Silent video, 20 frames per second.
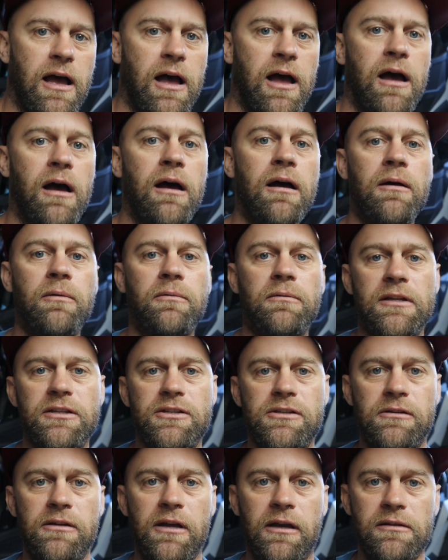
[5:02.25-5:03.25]
We'll
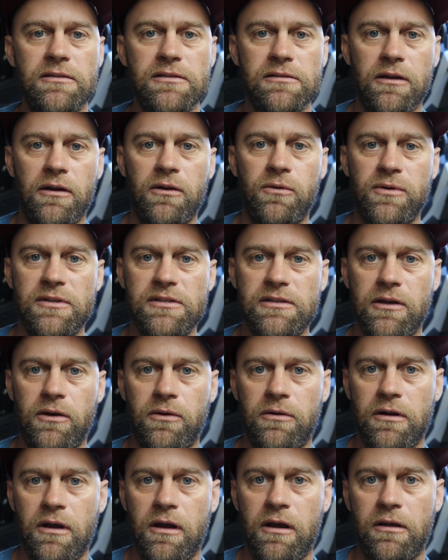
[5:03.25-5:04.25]
let you guys know what's
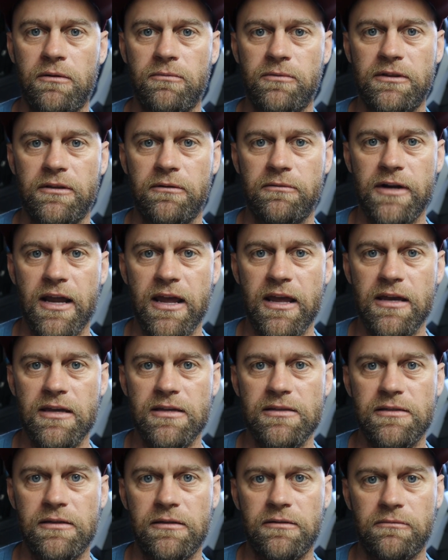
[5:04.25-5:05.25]
going on with the
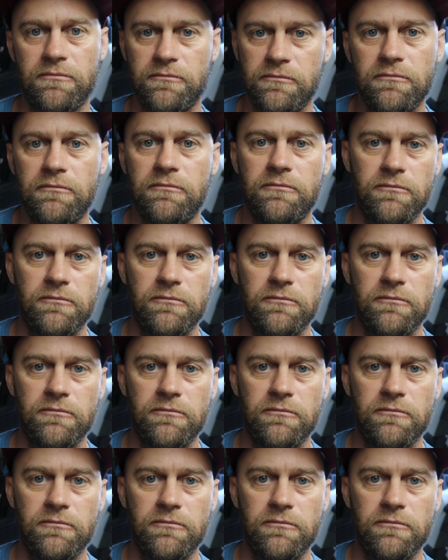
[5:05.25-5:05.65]
race and,